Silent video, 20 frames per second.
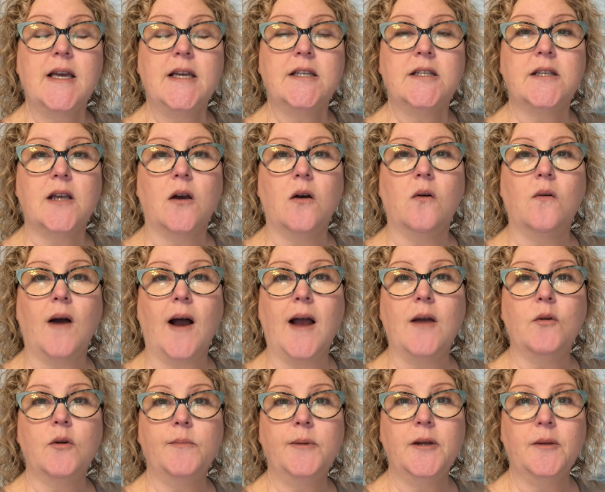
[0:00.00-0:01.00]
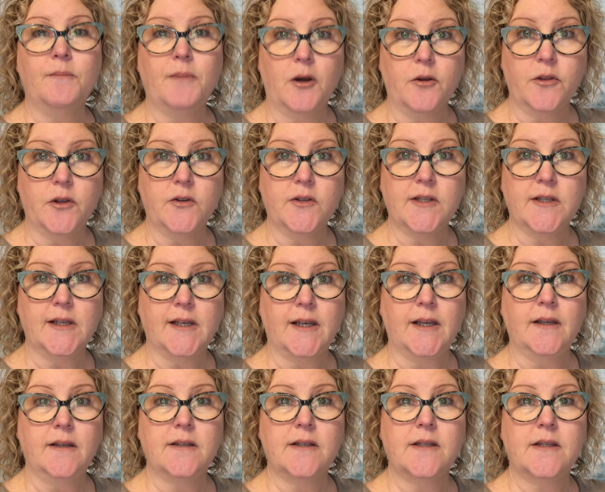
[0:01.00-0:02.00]
So I will put both those
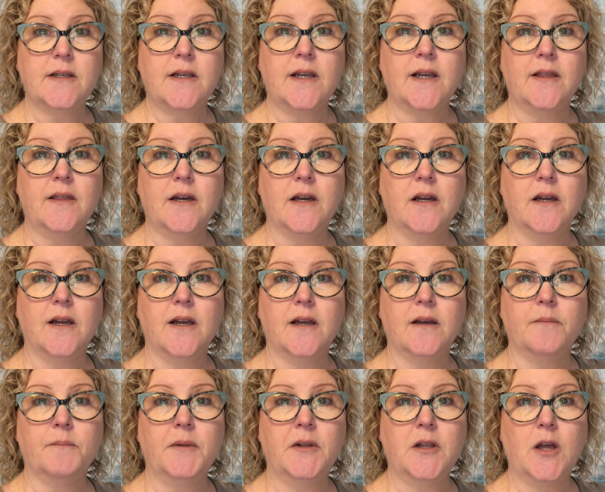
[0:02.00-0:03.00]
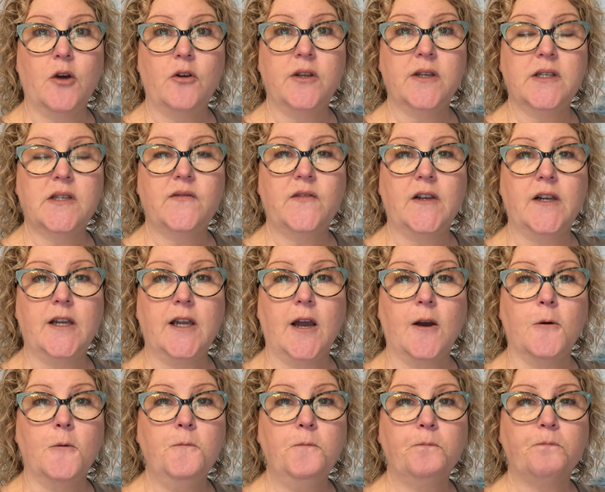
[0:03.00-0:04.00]
links in the below this
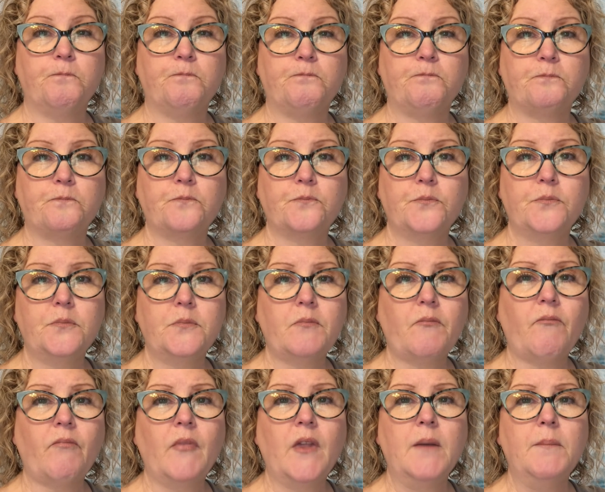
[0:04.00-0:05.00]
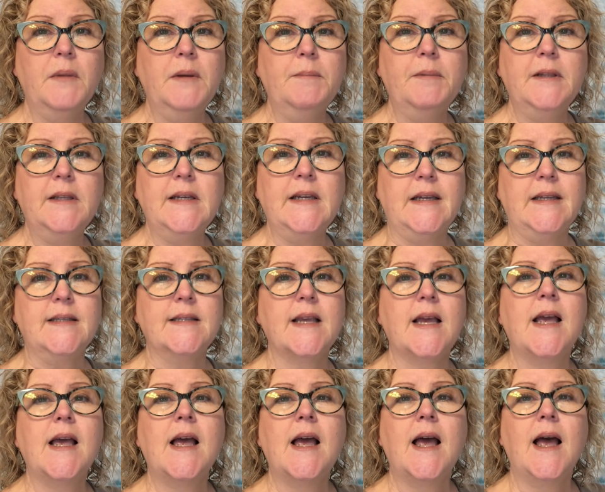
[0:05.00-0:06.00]
video. But please,
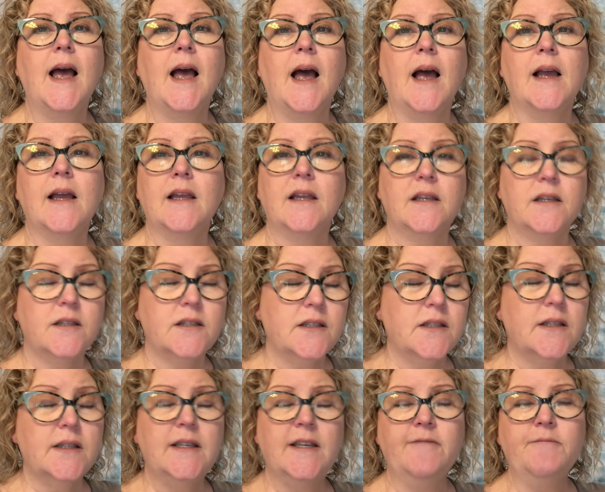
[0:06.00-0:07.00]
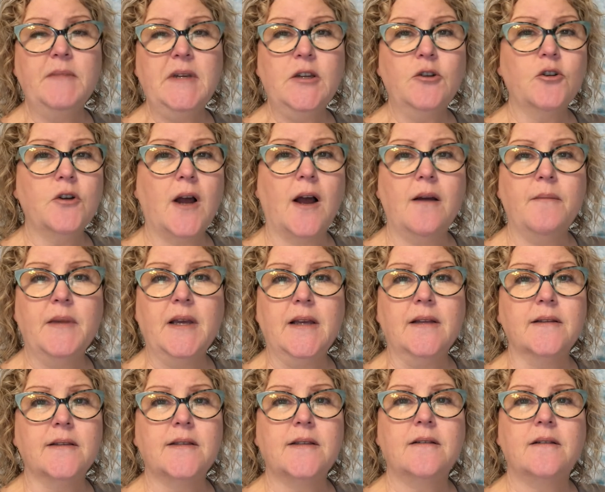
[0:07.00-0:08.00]
give me your
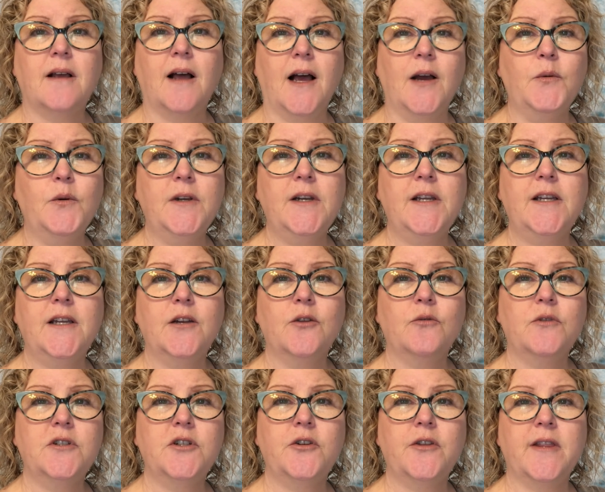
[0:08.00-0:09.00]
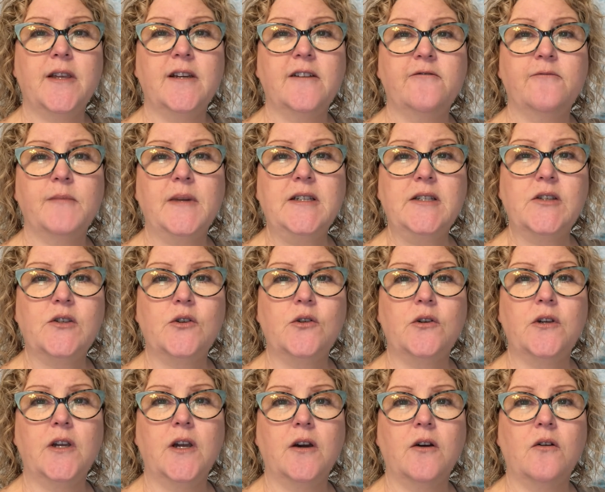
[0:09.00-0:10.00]
comments. I want to hear what you think of my
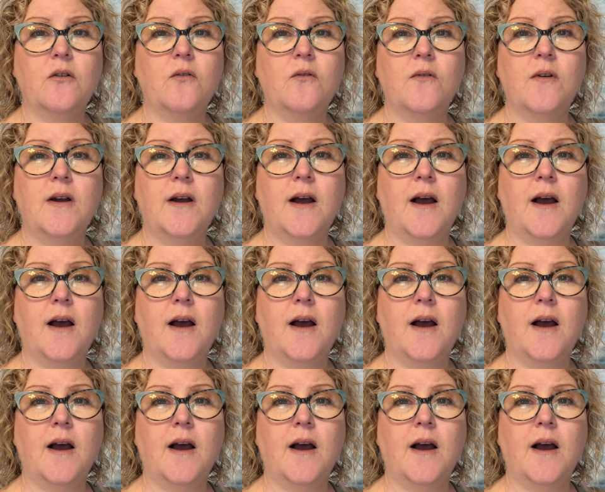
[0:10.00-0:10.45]
studio.